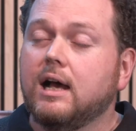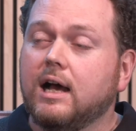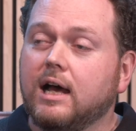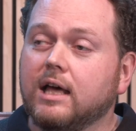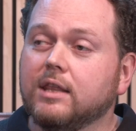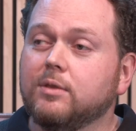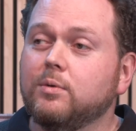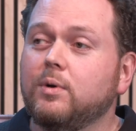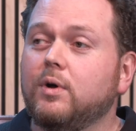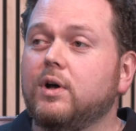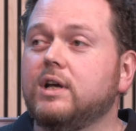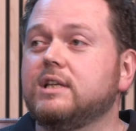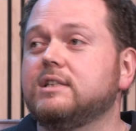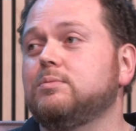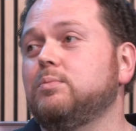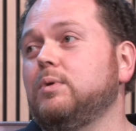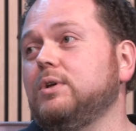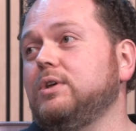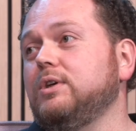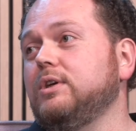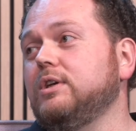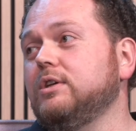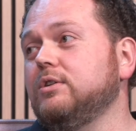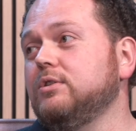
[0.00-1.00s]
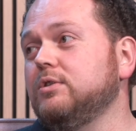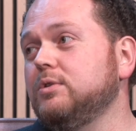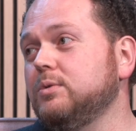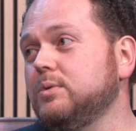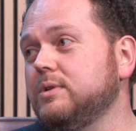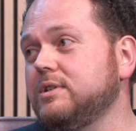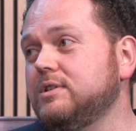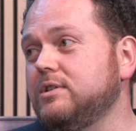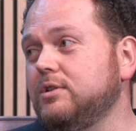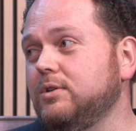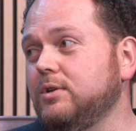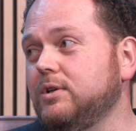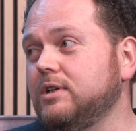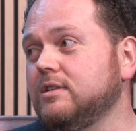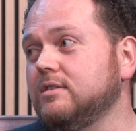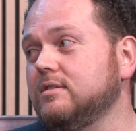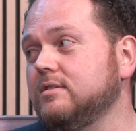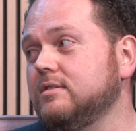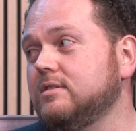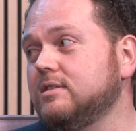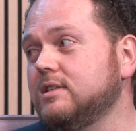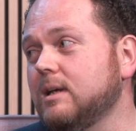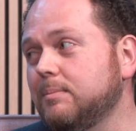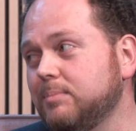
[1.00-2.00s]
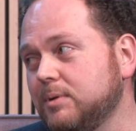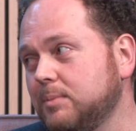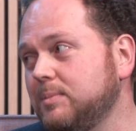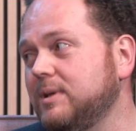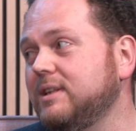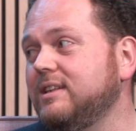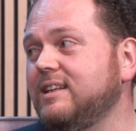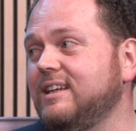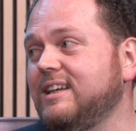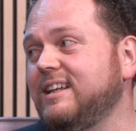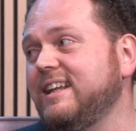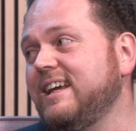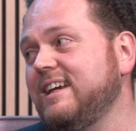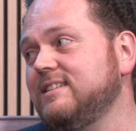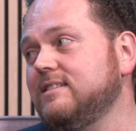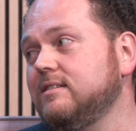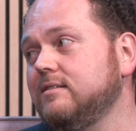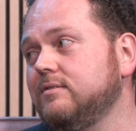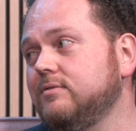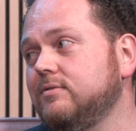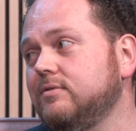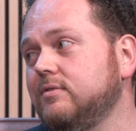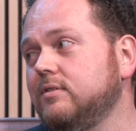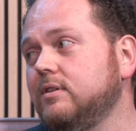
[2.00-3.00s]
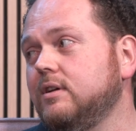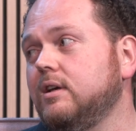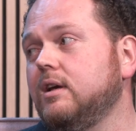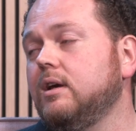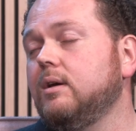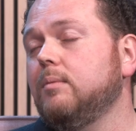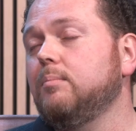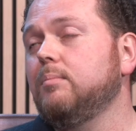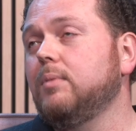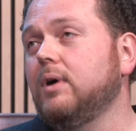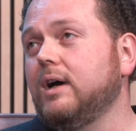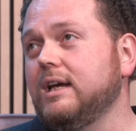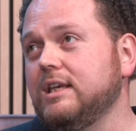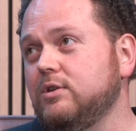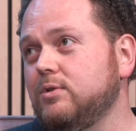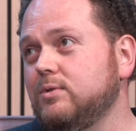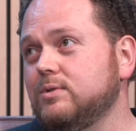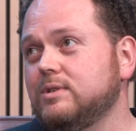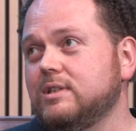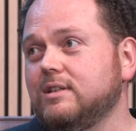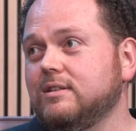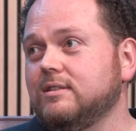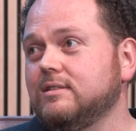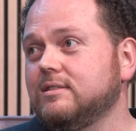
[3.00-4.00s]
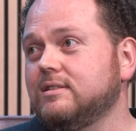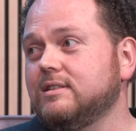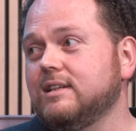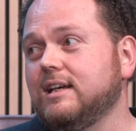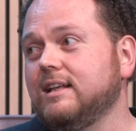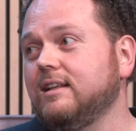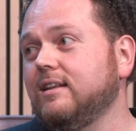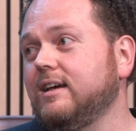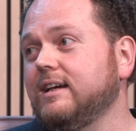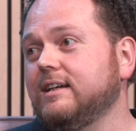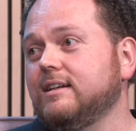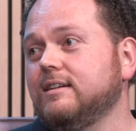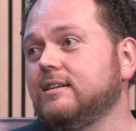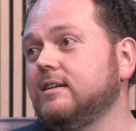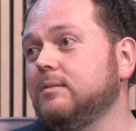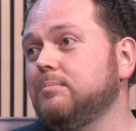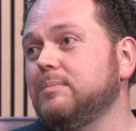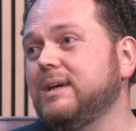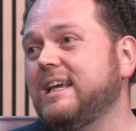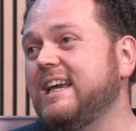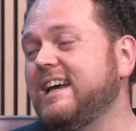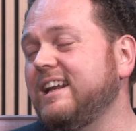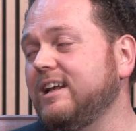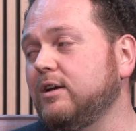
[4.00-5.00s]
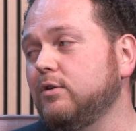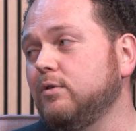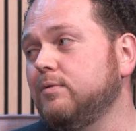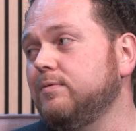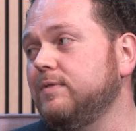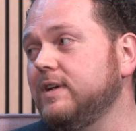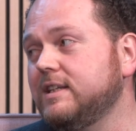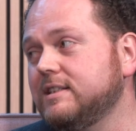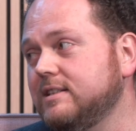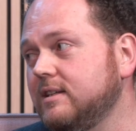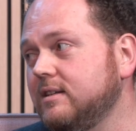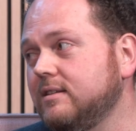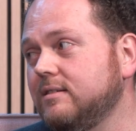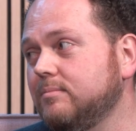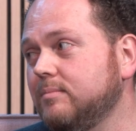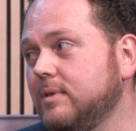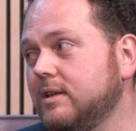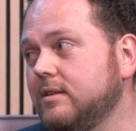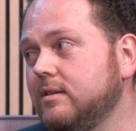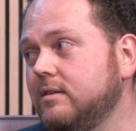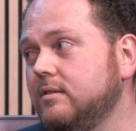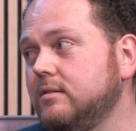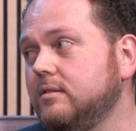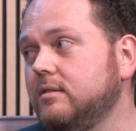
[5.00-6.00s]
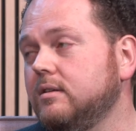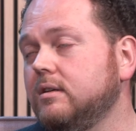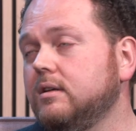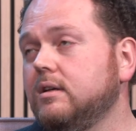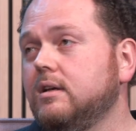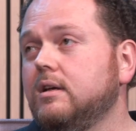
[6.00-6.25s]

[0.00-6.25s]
Otherwise, what you can do is you can supplement the adhesive by using, say, like a mechanical fixing method.